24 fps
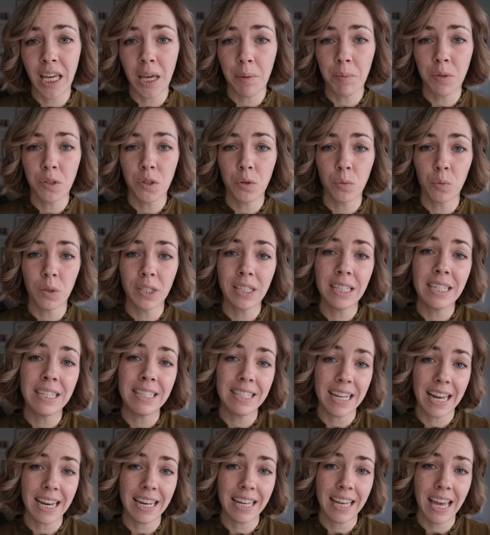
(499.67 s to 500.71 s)
able to really
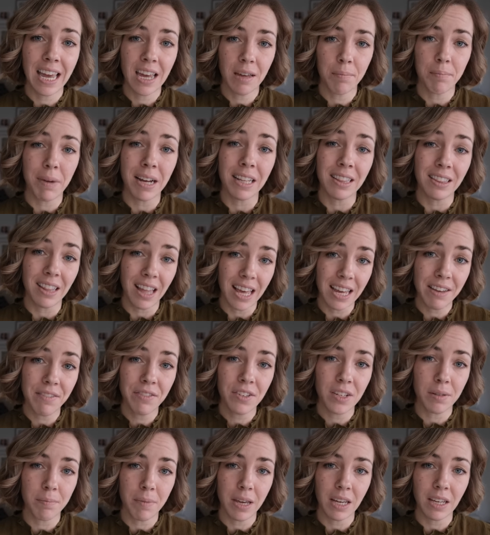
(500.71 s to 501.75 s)
dedicate my life
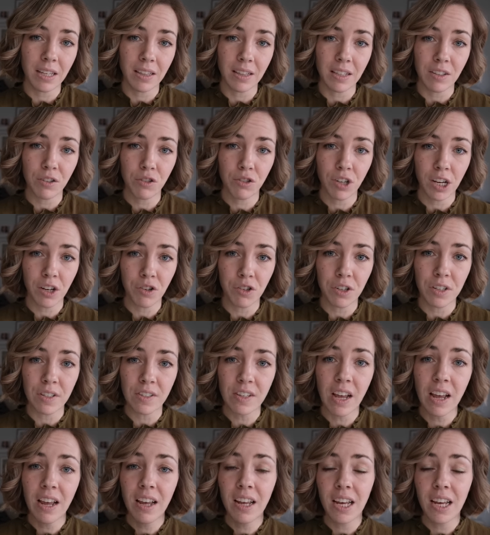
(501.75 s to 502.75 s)
to making these changes